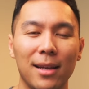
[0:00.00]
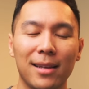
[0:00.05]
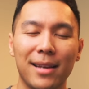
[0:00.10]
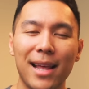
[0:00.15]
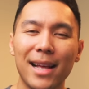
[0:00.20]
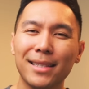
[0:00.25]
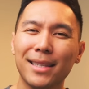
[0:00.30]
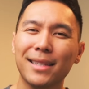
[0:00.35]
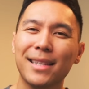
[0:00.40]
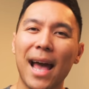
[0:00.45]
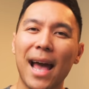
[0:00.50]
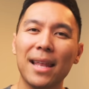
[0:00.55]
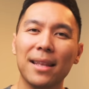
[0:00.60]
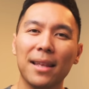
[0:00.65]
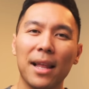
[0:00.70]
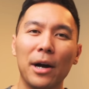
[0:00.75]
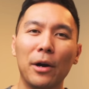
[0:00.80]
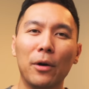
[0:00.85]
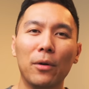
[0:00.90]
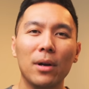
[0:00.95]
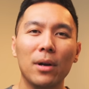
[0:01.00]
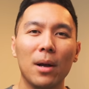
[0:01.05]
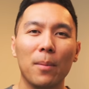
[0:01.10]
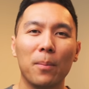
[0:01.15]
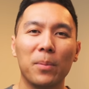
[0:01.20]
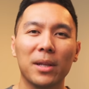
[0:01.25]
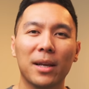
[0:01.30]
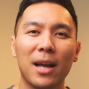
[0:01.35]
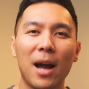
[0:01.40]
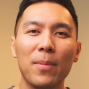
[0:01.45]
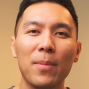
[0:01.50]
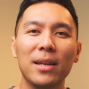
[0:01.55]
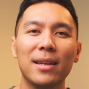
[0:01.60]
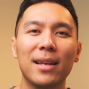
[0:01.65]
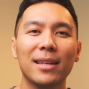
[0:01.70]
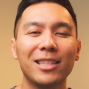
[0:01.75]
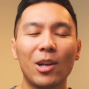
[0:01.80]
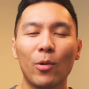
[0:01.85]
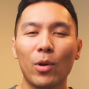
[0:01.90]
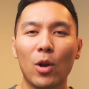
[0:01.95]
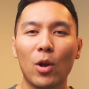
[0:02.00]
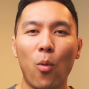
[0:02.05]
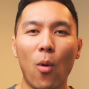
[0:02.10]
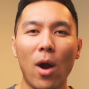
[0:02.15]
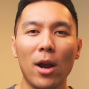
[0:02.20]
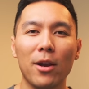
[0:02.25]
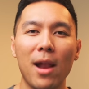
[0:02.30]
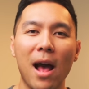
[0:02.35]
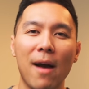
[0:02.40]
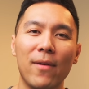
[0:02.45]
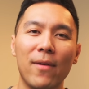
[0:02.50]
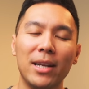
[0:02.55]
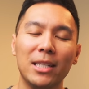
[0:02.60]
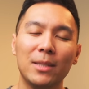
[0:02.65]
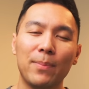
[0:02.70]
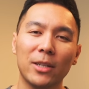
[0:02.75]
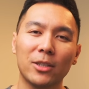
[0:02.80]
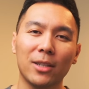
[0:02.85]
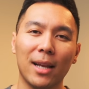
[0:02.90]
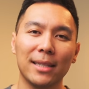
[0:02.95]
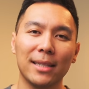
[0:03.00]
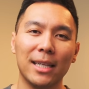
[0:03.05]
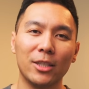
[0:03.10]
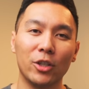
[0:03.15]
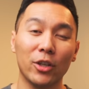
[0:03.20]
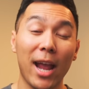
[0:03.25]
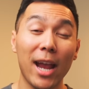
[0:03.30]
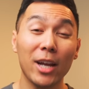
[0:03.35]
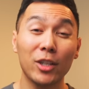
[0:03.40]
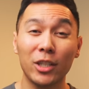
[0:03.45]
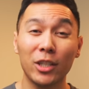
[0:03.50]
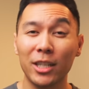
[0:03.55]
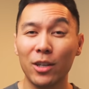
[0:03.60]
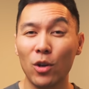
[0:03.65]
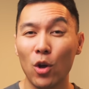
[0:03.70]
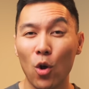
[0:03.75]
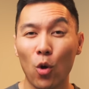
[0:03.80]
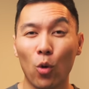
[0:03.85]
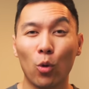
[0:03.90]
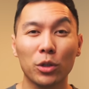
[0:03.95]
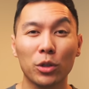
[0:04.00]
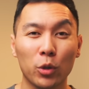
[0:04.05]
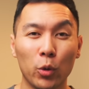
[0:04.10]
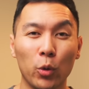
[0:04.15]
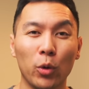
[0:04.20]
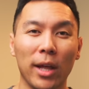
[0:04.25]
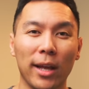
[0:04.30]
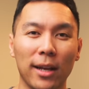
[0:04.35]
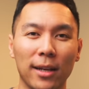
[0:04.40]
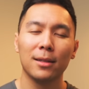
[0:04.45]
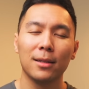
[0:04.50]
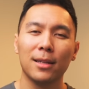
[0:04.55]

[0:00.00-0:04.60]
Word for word: That's a tad low, but the company does not require you to have any specialized education or schooling.